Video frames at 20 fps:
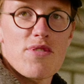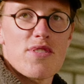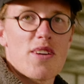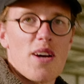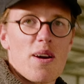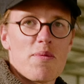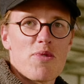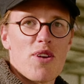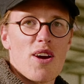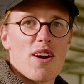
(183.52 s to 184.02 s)

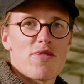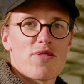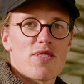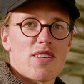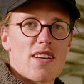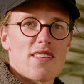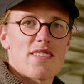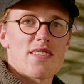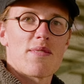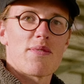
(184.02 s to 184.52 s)
time you have to
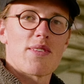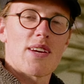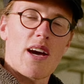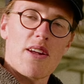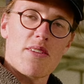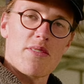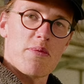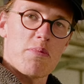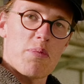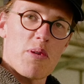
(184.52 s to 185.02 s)
get something
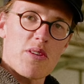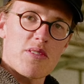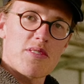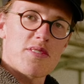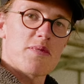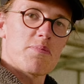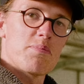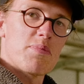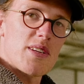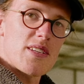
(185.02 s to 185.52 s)
out of the
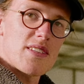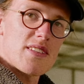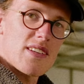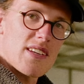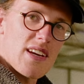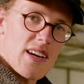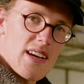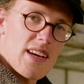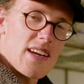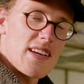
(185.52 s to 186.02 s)
box, but
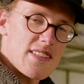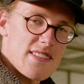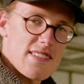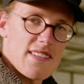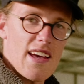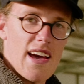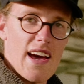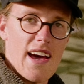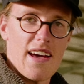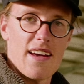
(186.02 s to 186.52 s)
it's
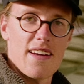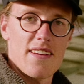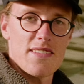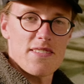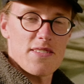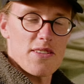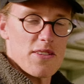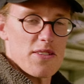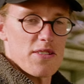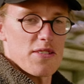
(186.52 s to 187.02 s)
there,
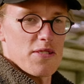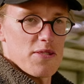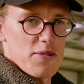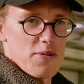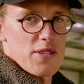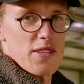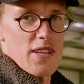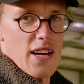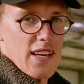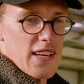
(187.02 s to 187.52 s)
so
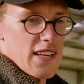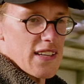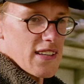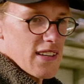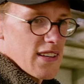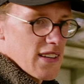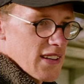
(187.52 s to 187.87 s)
we take it.